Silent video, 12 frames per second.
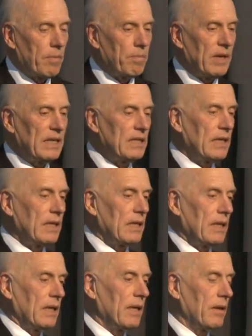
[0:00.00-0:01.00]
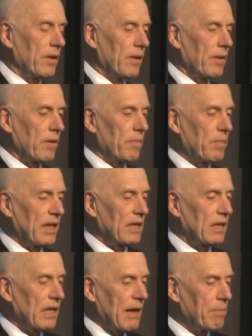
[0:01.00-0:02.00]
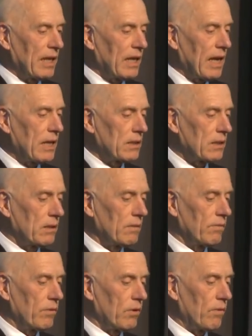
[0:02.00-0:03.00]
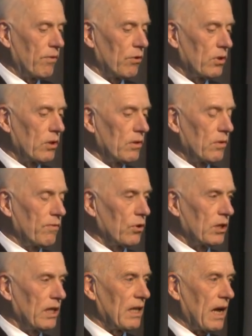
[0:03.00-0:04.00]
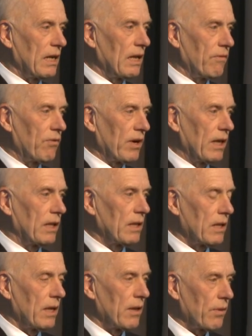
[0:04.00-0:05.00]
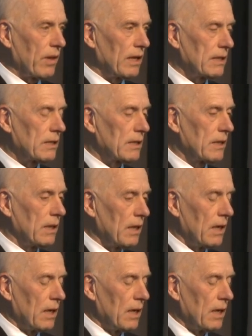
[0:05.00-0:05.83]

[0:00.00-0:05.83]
PCT patent application for 49 different things,